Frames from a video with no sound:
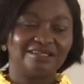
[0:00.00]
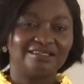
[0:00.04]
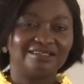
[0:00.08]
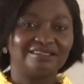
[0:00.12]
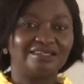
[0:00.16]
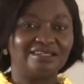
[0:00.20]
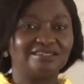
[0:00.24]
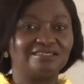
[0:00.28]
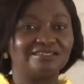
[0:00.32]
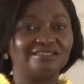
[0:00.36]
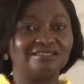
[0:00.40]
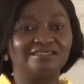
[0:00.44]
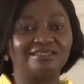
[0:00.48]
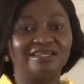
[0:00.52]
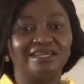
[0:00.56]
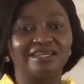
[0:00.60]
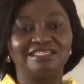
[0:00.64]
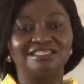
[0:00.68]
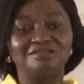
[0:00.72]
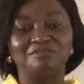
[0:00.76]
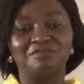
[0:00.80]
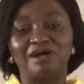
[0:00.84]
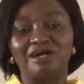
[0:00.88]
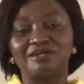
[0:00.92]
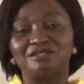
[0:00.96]
This
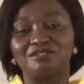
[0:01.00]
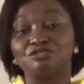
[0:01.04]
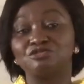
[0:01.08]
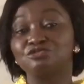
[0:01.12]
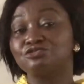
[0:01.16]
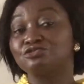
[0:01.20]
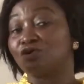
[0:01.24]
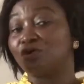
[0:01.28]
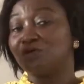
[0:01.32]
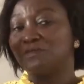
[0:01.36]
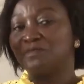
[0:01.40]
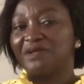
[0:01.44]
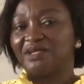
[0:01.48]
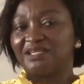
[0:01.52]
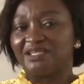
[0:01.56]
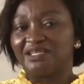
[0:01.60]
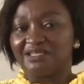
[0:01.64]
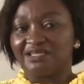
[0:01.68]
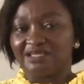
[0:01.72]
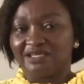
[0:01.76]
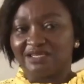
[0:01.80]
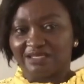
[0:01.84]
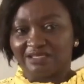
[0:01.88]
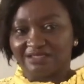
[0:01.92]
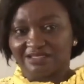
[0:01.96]
dates back so many
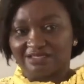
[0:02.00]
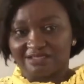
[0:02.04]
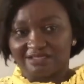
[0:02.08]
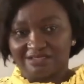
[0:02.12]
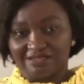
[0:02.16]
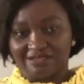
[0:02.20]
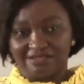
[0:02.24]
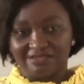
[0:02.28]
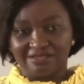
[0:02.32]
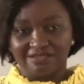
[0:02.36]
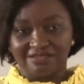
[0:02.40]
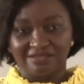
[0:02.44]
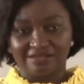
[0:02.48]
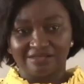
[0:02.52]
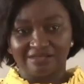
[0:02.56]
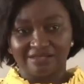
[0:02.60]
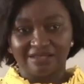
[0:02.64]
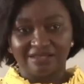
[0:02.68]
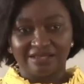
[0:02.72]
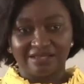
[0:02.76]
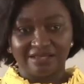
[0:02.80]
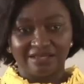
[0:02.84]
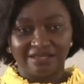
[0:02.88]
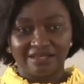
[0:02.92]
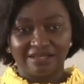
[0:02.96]
years.
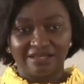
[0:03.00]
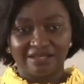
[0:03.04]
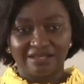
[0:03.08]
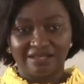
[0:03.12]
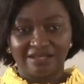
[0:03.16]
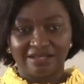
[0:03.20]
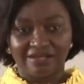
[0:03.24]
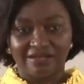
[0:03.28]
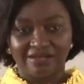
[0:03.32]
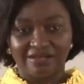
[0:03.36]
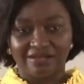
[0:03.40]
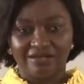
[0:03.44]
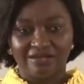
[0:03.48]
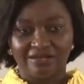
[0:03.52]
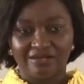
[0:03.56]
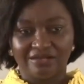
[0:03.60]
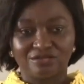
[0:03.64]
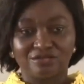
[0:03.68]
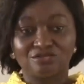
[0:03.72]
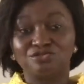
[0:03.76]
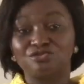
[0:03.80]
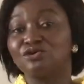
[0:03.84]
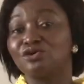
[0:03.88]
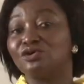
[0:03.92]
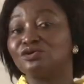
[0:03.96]

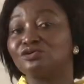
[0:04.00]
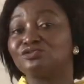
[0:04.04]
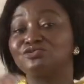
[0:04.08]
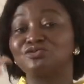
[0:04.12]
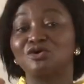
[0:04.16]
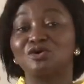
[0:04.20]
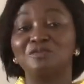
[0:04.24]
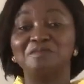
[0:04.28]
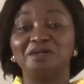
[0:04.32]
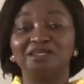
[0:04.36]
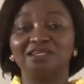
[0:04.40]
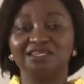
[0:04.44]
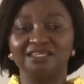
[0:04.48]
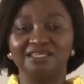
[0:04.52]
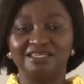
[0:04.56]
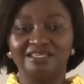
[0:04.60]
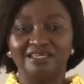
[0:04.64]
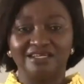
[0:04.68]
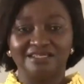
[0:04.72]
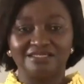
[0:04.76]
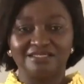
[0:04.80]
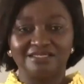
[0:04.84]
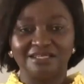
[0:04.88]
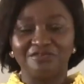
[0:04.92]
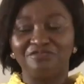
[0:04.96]
So many
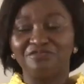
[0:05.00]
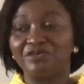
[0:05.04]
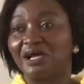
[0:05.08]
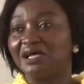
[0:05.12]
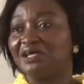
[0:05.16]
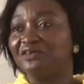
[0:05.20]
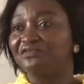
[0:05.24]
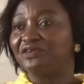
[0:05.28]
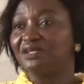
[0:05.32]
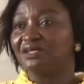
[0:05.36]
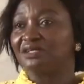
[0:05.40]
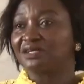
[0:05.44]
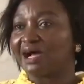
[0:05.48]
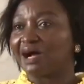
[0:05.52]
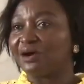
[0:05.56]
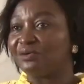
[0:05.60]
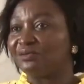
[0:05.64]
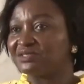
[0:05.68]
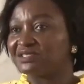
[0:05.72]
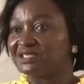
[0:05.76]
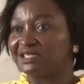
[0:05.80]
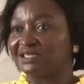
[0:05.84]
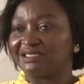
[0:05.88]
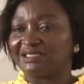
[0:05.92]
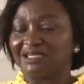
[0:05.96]
years. If you are even
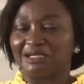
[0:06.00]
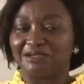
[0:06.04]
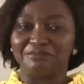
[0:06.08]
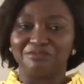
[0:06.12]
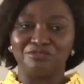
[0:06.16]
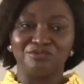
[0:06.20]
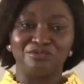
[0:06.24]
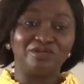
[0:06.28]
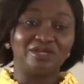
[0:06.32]
counting them,